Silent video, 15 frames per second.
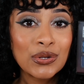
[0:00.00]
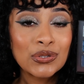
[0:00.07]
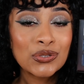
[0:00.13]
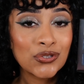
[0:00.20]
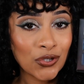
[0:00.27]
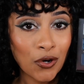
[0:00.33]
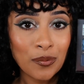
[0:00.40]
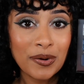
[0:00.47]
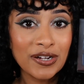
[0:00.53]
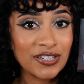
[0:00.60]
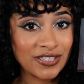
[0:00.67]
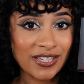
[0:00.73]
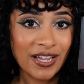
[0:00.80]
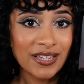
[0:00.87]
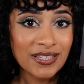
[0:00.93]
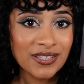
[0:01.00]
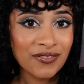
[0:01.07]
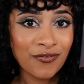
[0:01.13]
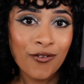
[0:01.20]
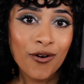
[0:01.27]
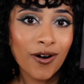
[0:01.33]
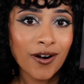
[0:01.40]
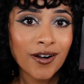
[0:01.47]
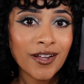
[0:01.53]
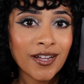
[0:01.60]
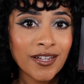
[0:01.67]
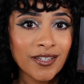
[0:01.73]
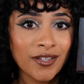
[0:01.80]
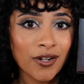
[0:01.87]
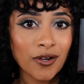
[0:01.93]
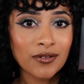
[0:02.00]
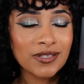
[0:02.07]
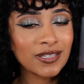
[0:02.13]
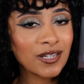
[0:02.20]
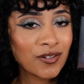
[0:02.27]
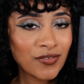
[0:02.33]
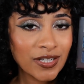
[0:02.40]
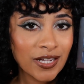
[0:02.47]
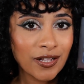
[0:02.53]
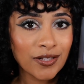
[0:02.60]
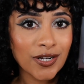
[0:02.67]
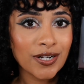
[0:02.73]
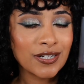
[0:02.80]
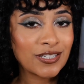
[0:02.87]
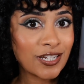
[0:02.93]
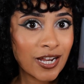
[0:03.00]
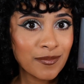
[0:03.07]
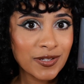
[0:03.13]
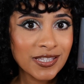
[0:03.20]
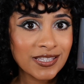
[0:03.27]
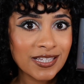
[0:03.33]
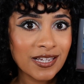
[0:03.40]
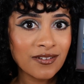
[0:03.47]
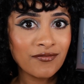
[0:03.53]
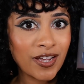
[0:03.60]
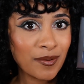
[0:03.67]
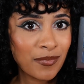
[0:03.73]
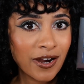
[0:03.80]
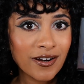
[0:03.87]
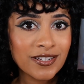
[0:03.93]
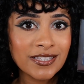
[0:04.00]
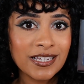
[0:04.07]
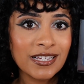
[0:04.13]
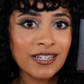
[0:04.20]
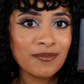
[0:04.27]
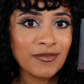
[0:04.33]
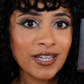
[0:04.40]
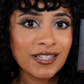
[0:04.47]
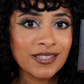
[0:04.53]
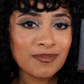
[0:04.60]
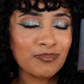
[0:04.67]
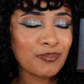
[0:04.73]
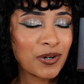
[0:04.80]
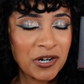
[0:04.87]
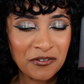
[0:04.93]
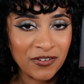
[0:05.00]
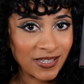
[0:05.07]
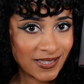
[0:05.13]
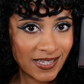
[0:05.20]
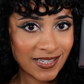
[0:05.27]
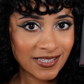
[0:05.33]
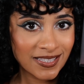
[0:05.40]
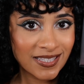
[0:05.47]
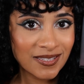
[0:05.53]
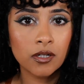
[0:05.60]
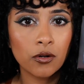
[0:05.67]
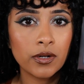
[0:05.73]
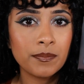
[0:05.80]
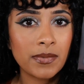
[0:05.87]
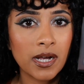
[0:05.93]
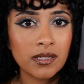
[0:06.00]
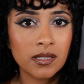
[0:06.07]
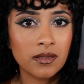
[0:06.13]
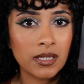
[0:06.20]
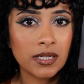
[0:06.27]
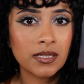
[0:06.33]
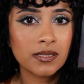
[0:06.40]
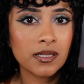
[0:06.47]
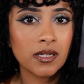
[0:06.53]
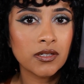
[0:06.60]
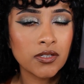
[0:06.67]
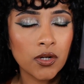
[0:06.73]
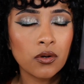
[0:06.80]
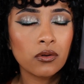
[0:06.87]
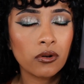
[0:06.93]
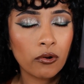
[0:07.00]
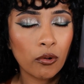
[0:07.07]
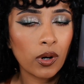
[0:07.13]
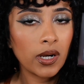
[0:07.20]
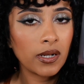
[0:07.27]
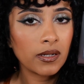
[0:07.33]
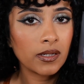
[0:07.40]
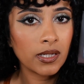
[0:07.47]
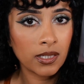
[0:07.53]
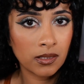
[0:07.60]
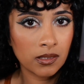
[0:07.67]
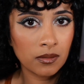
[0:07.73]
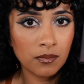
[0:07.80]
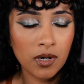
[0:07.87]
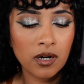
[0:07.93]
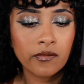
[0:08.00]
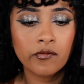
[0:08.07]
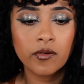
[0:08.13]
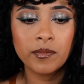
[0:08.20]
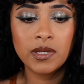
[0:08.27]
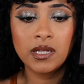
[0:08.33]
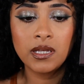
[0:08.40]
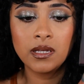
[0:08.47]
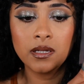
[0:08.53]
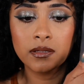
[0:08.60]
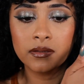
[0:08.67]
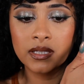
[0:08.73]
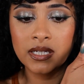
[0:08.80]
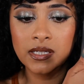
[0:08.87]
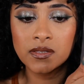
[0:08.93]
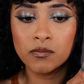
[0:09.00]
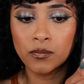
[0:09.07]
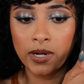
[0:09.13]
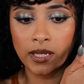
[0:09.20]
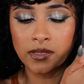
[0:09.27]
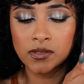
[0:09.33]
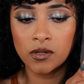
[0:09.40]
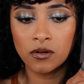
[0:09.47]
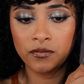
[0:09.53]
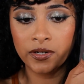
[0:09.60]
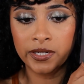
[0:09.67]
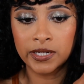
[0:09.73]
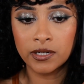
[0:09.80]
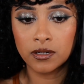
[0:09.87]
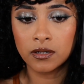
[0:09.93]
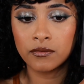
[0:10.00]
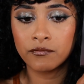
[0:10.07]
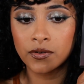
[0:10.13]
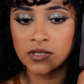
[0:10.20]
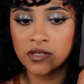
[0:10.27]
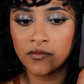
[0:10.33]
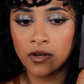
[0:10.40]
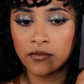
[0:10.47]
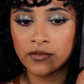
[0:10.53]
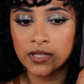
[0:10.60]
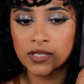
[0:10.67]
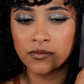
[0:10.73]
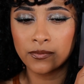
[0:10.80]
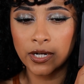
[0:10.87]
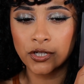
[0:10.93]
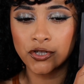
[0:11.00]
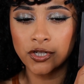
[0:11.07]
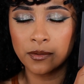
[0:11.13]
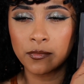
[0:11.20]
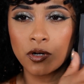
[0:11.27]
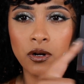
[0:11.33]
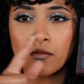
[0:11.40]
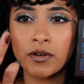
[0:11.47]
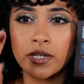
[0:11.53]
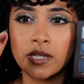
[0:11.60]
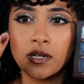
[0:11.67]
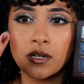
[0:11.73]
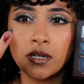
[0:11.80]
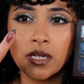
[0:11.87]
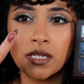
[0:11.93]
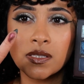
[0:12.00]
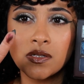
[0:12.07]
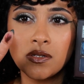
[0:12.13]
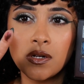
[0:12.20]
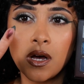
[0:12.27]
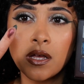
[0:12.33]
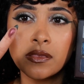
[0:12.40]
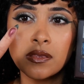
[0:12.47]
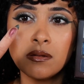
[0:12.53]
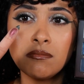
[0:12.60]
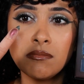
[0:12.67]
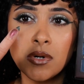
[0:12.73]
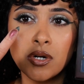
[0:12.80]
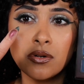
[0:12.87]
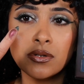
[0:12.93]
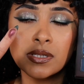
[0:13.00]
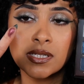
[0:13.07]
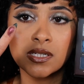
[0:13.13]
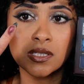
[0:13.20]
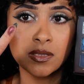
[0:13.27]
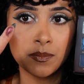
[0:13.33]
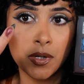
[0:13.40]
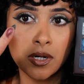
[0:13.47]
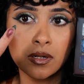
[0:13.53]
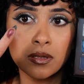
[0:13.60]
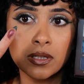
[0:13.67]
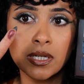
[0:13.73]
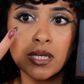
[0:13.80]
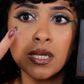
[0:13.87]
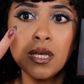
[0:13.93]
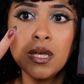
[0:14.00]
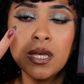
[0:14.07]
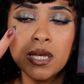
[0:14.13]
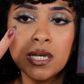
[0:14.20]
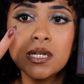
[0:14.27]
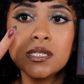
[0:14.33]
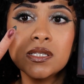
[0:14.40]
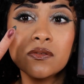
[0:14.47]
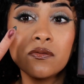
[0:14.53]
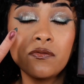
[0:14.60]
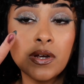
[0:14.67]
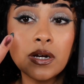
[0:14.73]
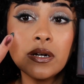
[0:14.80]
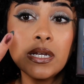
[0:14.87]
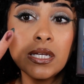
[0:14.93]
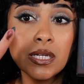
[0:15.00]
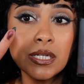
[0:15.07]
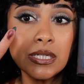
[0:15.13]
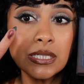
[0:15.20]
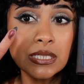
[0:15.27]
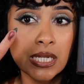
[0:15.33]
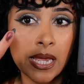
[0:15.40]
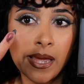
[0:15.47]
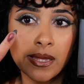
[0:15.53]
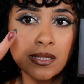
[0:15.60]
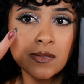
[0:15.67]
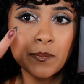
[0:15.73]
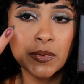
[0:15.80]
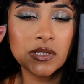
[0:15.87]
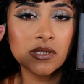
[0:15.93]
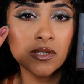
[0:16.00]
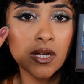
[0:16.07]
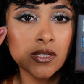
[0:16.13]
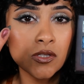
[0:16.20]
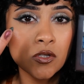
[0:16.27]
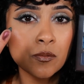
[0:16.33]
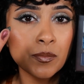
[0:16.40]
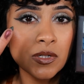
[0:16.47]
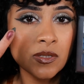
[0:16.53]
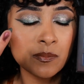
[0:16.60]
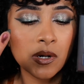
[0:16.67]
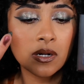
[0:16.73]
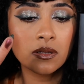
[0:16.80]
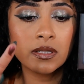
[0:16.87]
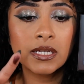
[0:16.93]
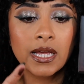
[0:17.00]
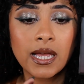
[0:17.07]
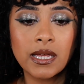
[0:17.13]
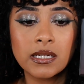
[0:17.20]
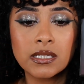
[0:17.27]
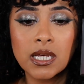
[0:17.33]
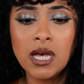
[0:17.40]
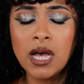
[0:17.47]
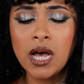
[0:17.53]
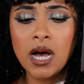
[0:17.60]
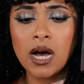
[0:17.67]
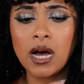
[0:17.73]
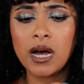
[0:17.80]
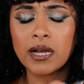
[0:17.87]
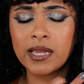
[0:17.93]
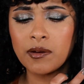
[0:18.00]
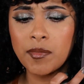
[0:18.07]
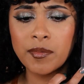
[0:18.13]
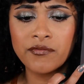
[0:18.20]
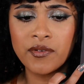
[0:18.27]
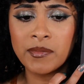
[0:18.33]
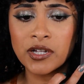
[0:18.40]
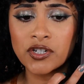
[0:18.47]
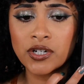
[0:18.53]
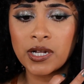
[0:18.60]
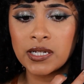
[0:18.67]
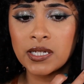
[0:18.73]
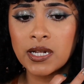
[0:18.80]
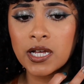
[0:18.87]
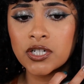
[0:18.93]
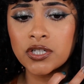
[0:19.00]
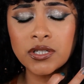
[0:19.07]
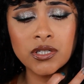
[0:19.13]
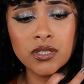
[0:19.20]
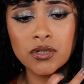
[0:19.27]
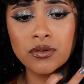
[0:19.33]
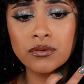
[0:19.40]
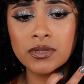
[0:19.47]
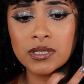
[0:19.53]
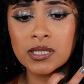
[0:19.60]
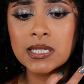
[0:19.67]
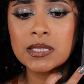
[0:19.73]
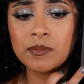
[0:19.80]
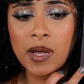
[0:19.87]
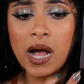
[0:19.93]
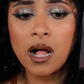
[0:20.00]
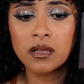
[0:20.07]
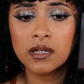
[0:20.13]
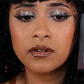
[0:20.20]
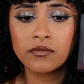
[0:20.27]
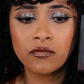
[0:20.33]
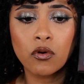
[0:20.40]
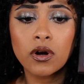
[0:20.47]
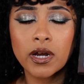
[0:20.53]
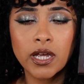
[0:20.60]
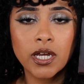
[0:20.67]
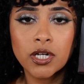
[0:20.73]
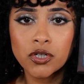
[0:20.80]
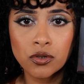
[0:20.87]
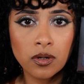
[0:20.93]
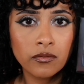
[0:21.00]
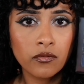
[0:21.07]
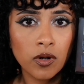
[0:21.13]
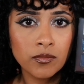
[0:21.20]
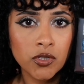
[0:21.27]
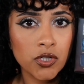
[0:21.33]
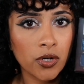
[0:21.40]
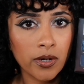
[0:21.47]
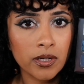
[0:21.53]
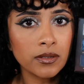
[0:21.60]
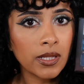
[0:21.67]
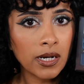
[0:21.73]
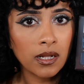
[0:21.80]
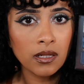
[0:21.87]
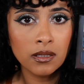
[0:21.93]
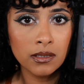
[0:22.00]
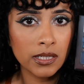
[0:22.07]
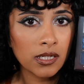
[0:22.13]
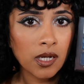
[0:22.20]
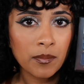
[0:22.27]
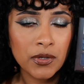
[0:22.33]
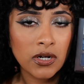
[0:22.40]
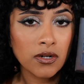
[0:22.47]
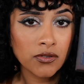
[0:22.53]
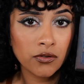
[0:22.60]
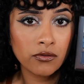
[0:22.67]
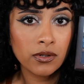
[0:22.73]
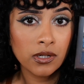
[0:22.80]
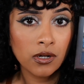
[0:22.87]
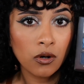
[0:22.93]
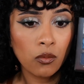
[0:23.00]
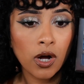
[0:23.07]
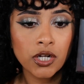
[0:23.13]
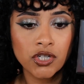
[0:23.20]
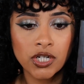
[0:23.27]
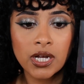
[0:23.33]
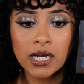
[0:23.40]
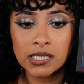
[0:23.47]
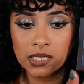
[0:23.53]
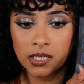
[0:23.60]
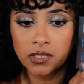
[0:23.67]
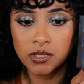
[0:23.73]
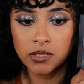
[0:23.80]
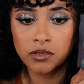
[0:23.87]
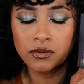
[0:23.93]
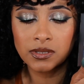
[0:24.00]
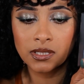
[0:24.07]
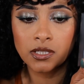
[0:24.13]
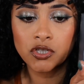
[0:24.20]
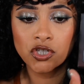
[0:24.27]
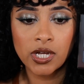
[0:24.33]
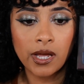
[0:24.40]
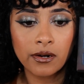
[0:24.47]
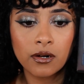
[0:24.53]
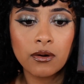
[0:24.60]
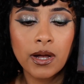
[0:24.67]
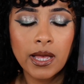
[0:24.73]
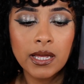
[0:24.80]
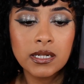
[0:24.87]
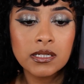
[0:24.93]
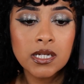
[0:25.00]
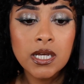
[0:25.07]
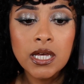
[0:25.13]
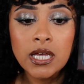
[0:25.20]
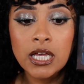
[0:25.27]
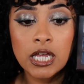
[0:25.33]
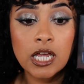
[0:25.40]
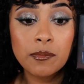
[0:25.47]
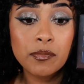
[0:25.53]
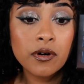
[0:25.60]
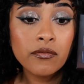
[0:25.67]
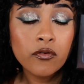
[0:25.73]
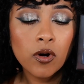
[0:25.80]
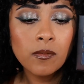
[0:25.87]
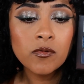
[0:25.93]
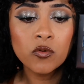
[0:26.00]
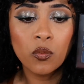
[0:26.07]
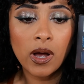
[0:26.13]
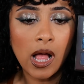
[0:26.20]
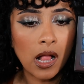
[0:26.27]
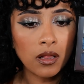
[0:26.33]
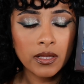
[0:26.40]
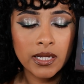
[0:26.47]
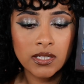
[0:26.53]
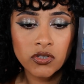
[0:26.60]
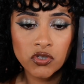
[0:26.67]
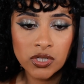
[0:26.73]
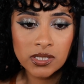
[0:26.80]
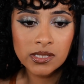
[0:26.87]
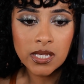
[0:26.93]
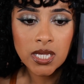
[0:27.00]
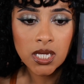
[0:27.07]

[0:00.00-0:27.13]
so much sense for, Skin of a Killer, Diamond Skin, Vampire Skin. It makes perfect sense. Going back to things that don't quite hit the mark for me, these reds over here, first of all, this red shimmer over here is not the most sparkly. It's very intense, but it's not super sparkly, and I can't remember if I mentioned, I did actually use this palette for a short form tutorial that I'll link up here so you can go watch it. I did use this shadow and it performed well. It's just